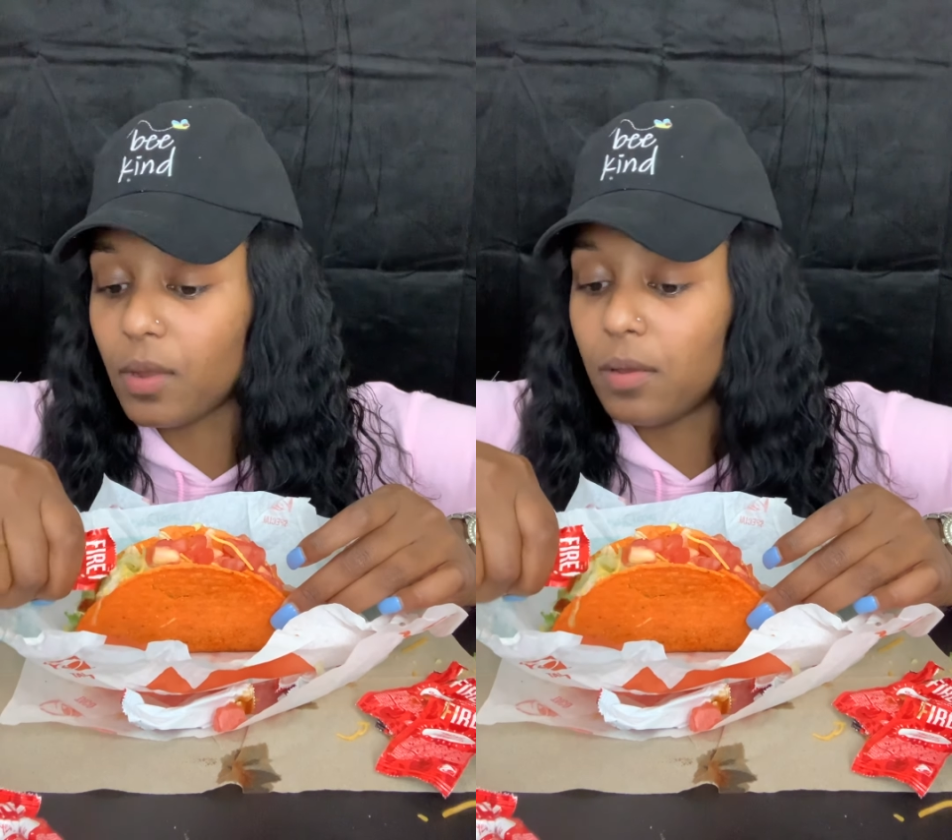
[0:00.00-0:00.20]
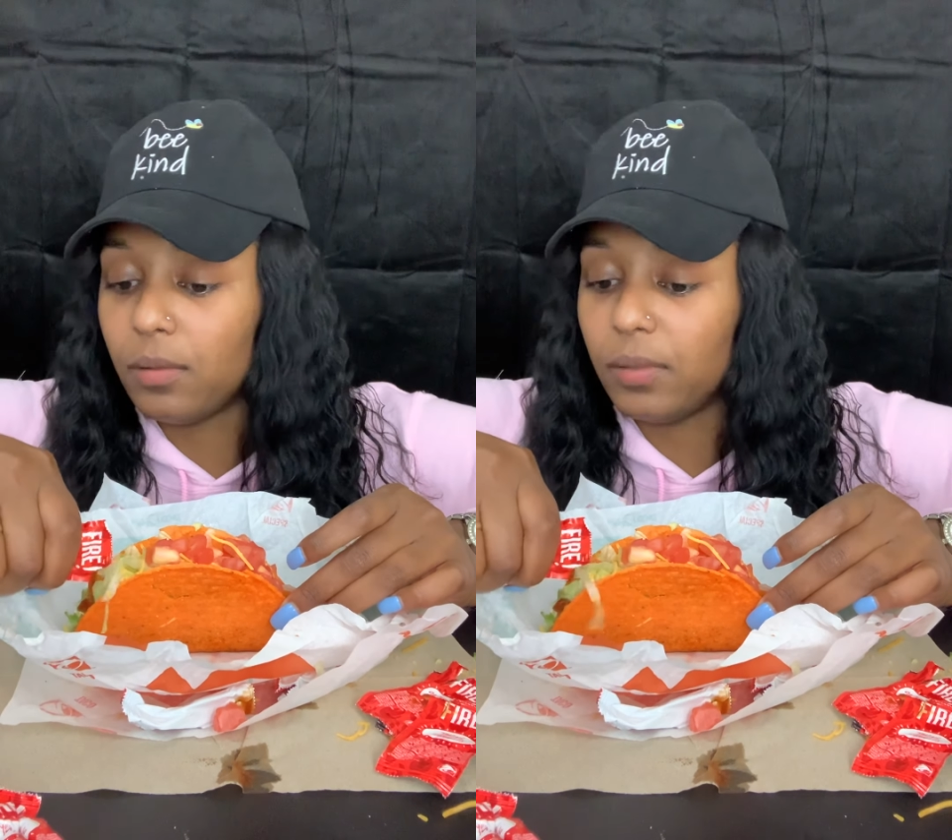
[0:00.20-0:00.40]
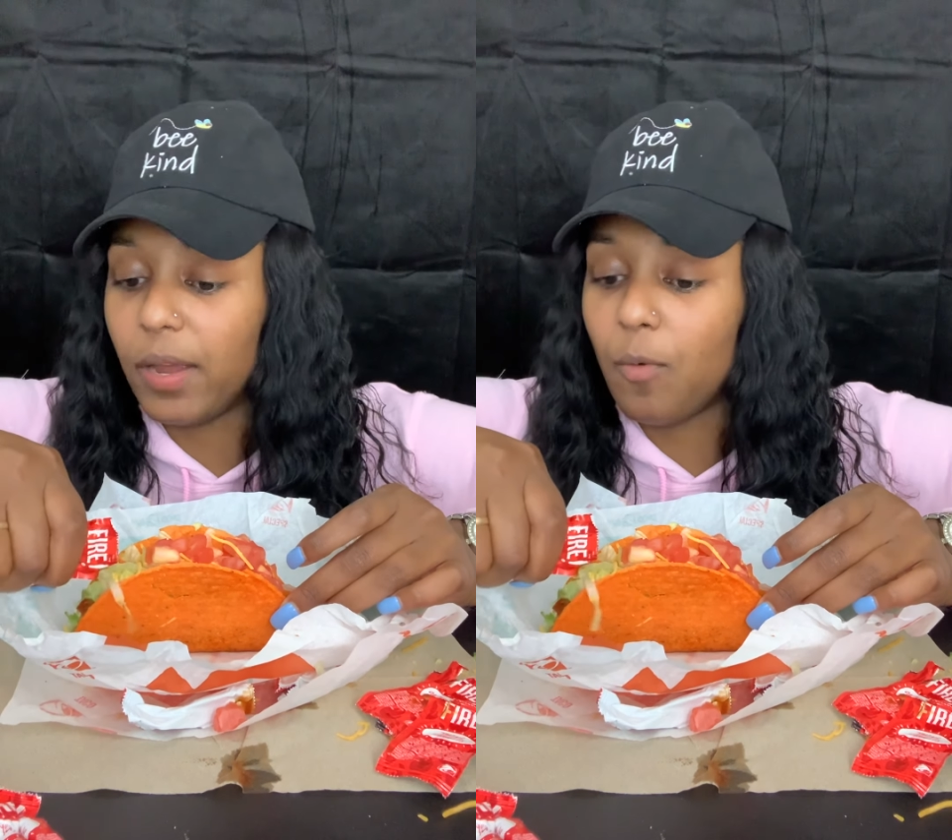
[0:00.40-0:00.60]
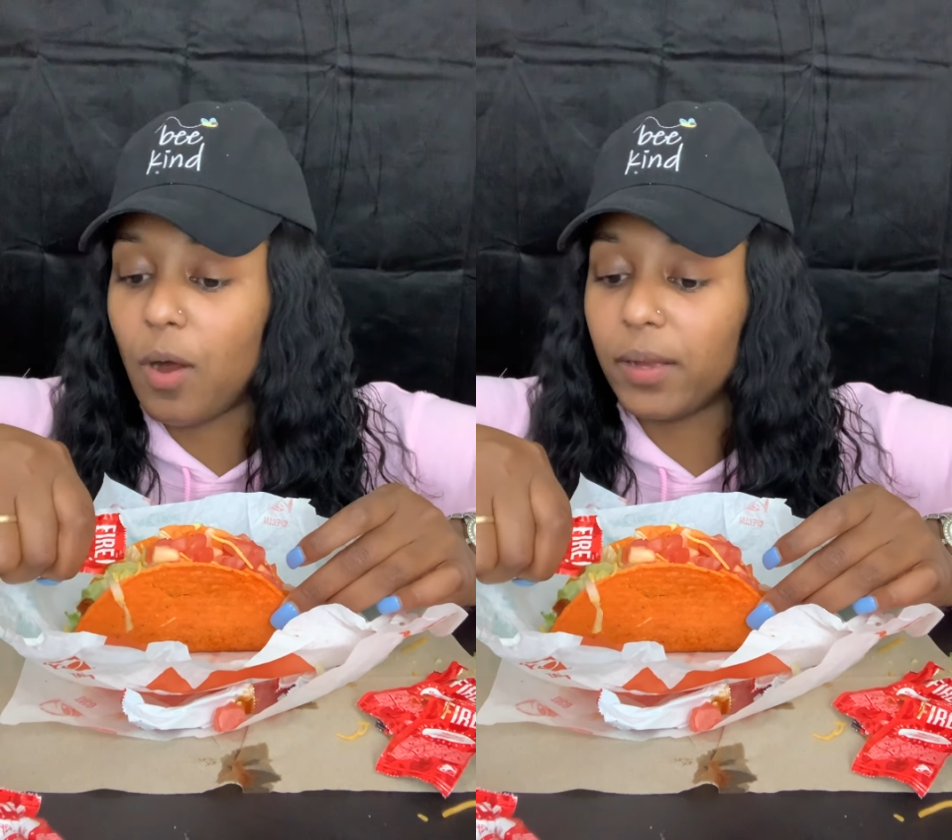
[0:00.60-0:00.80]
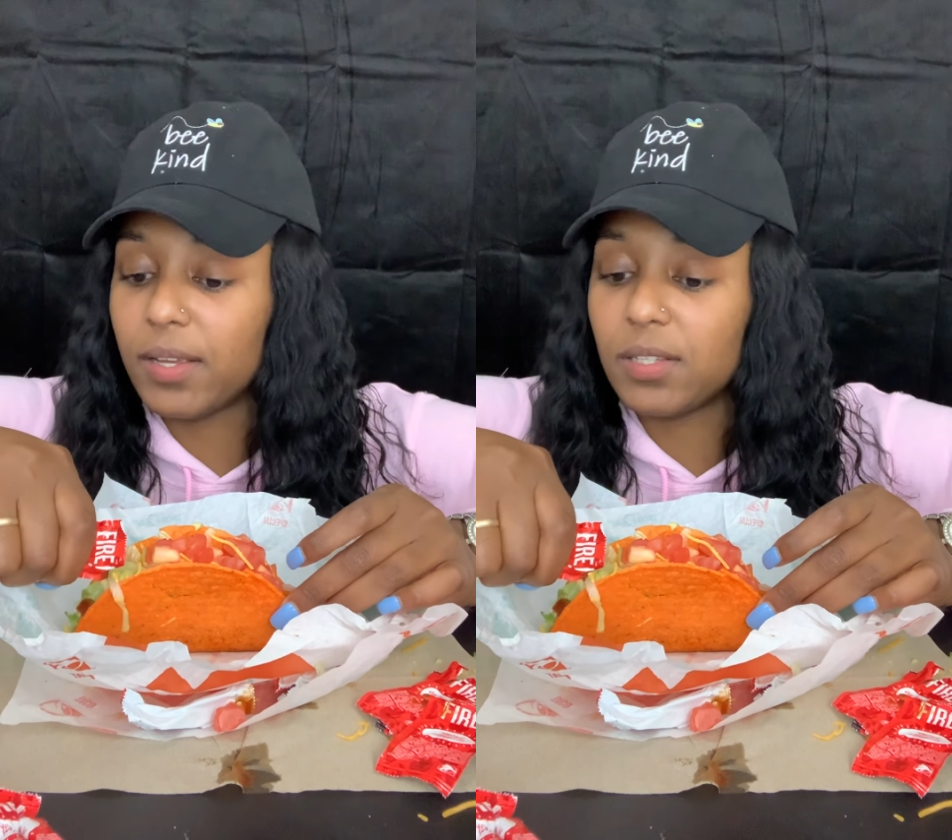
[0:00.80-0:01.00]
Their
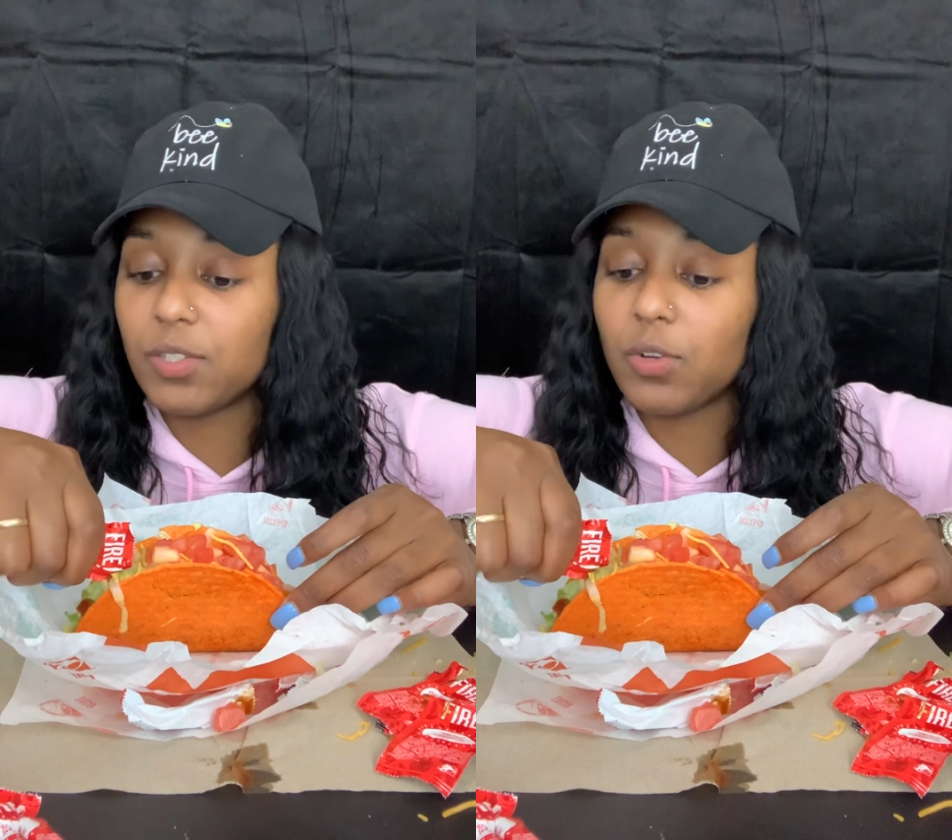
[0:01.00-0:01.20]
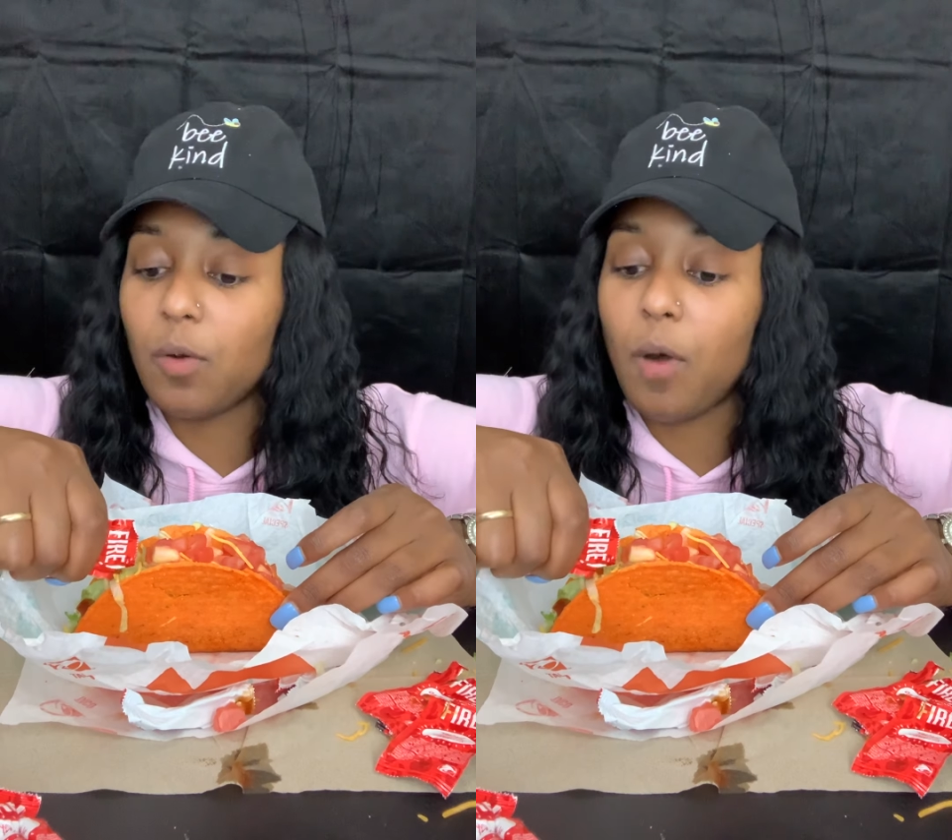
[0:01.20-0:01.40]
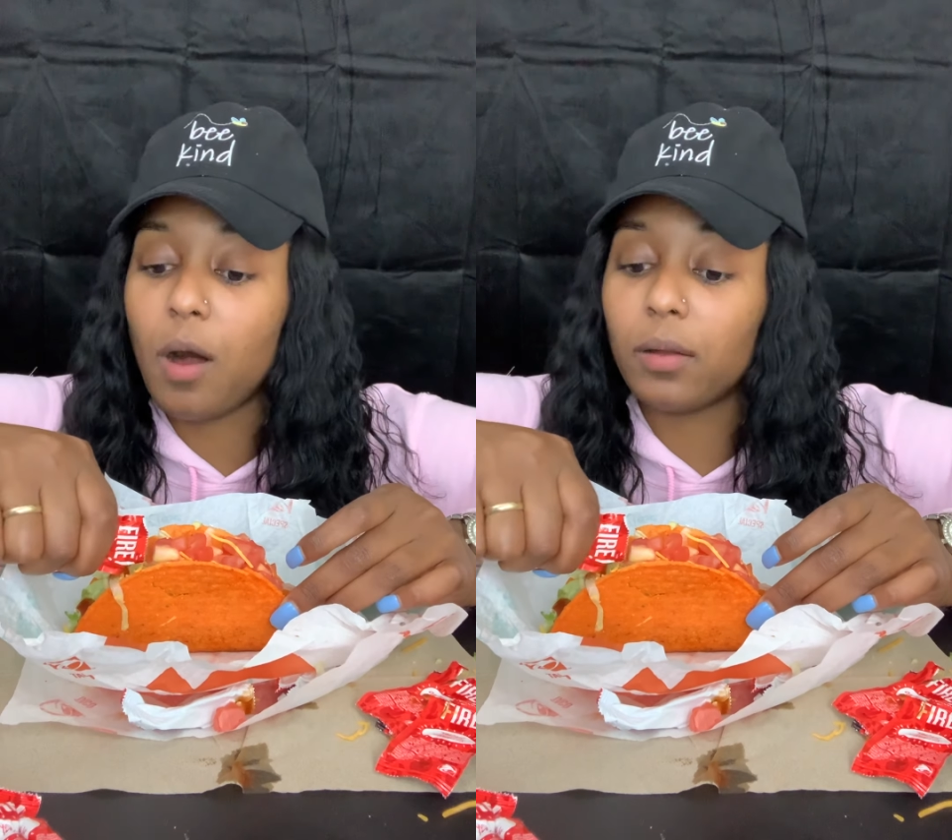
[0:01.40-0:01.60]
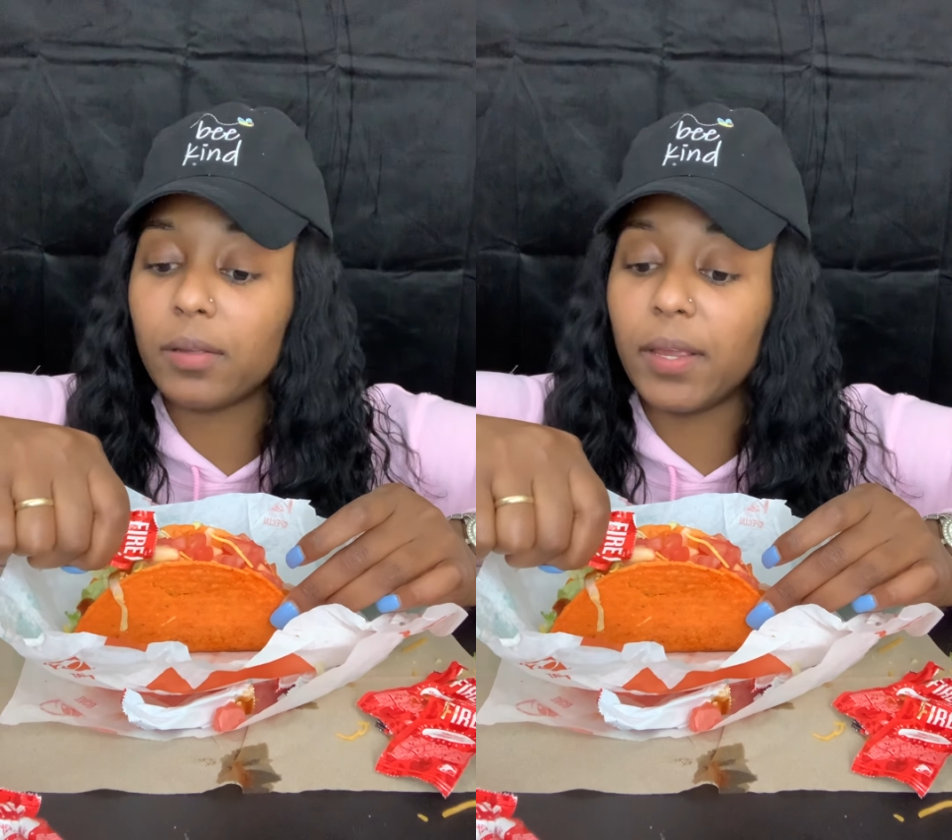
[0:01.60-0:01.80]
walk isn't your walk.